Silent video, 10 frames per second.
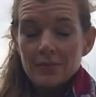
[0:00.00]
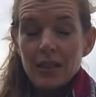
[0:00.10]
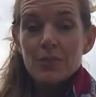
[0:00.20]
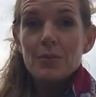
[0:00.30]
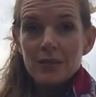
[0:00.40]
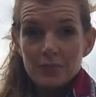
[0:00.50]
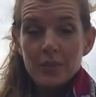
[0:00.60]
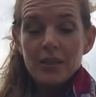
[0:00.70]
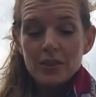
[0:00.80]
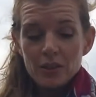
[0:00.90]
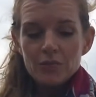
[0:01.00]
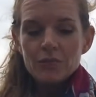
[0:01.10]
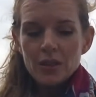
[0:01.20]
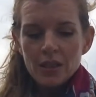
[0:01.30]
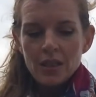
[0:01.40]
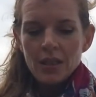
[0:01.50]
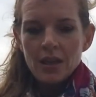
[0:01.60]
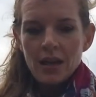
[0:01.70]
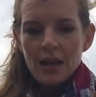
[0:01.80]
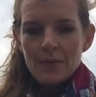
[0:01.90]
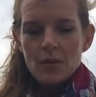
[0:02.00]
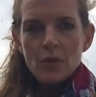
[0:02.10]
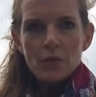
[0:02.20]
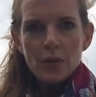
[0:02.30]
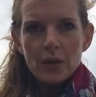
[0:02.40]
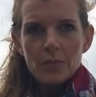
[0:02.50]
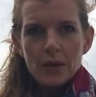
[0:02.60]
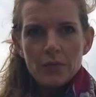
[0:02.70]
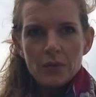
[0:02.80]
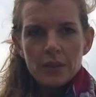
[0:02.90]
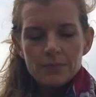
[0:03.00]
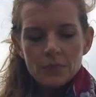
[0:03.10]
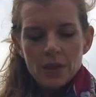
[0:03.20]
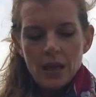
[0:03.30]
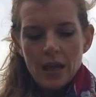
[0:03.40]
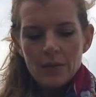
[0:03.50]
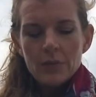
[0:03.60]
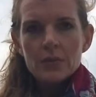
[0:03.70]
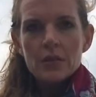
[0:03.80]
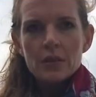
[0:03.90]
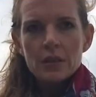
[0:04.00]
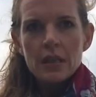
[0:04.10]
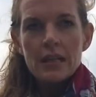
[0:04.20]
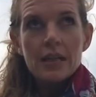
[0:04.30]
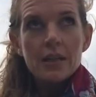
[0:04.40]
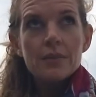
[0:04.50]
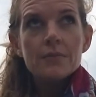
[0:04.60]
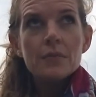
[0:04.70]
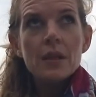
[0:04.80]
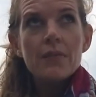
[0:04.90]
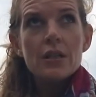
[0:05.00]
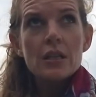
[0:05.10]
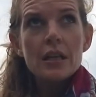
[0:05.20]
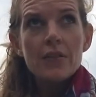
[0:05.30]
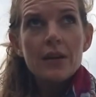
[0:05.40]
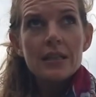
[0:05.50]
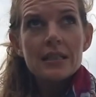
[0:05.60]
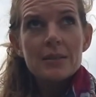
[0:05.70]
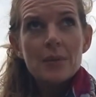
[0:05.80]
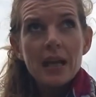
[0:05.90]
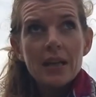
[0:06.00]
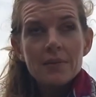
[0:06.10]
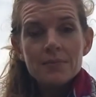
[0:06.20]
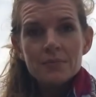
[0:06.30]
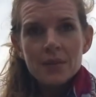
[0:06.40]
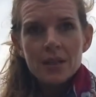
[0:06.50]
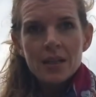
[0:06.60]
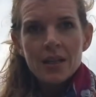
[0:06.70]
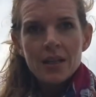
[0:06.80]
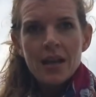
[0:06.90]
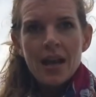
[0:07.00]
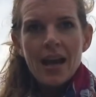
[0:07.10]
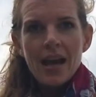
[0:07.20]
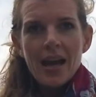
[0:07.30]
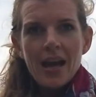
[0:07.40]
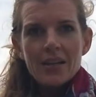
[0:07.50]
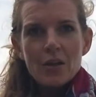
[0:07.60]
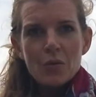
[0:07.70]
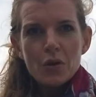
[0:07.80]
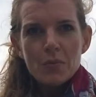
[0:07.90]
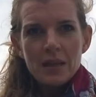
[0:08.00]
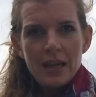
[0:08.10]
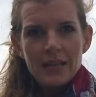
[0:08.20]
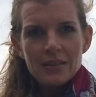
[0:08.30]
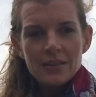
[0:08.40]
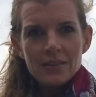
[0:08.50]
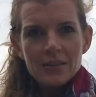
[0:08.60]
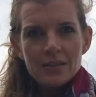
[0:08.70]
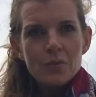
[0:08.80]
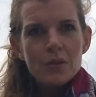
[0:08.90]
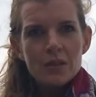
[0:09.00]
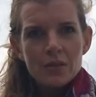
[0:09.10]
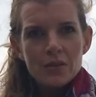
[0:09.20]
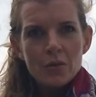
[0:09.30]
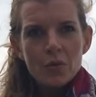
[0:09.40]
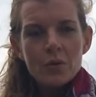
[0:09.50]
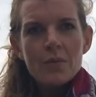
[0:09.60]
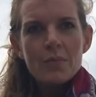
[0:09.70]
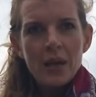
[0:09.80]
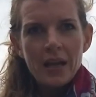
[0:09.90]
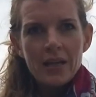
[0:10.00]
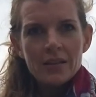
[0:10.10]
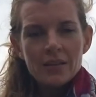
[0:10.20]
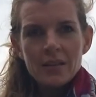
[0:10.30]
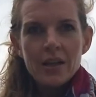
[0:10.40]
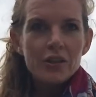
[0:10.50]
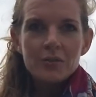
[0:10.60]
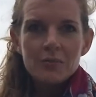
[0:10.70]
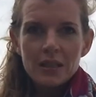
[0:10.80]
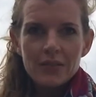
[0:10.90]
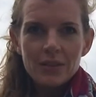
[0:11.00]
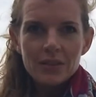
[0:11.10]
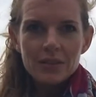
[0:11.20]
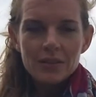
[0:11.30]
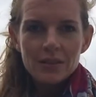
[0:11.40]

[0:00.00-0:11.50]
I do believe in prayer too, and that I would wake up pain-free and lay there. Eventually I fell asleep again, and I woke up at 8 with no pain. I couldn't believe it.